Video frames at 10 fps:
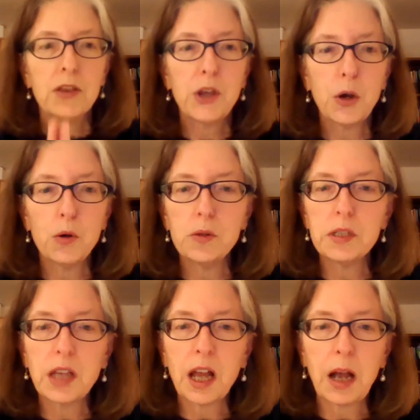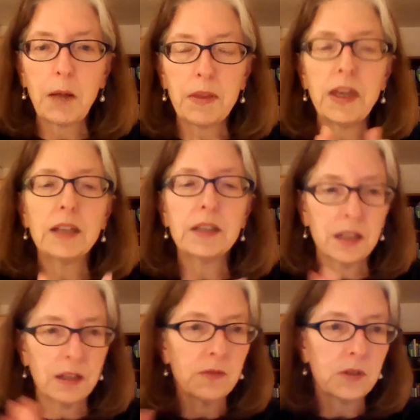That's
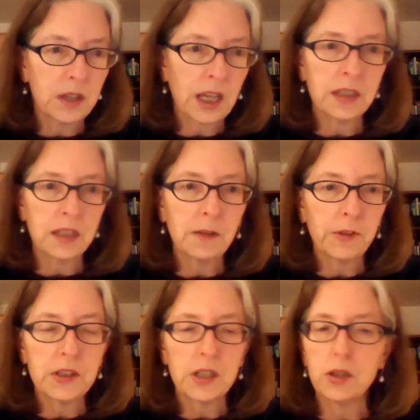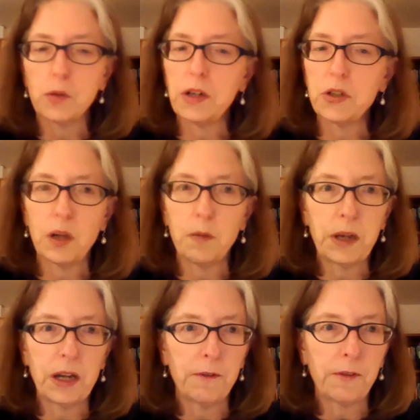a different situation.
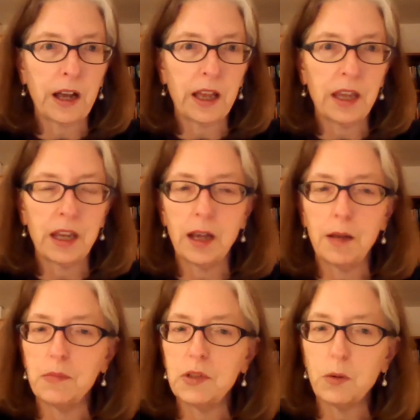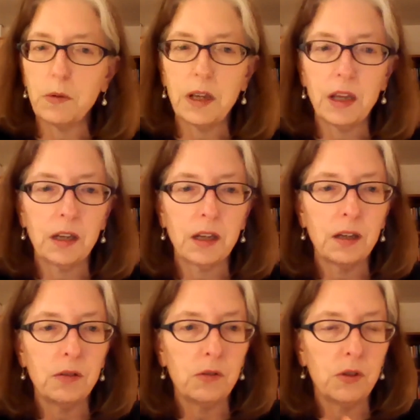But if I am
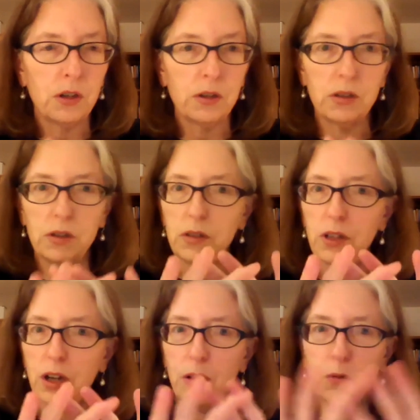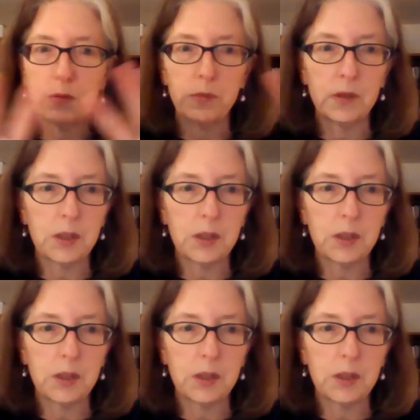doing, you know,